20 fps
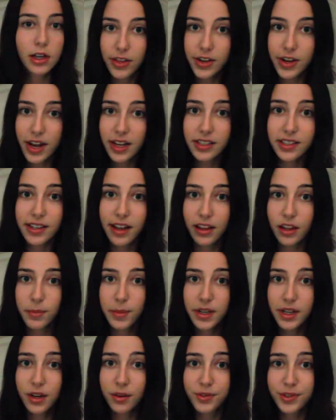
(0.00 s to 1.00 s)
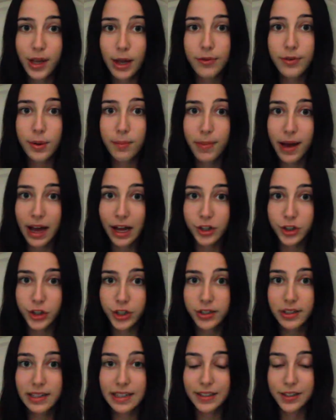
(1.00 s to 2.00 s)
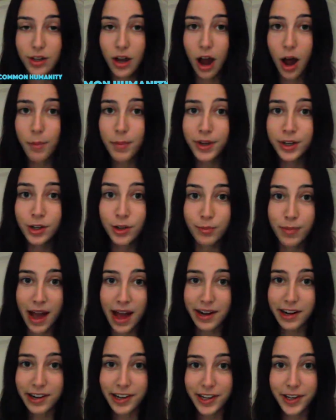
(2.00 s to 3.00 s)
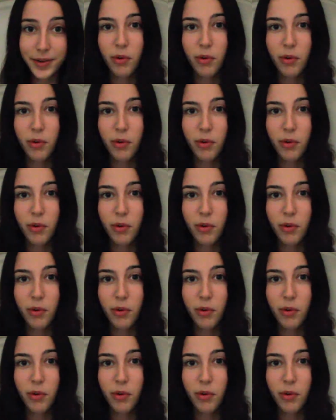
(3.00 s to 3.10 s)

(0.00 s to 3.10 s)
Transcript: The next element of self-compassion is common humanity.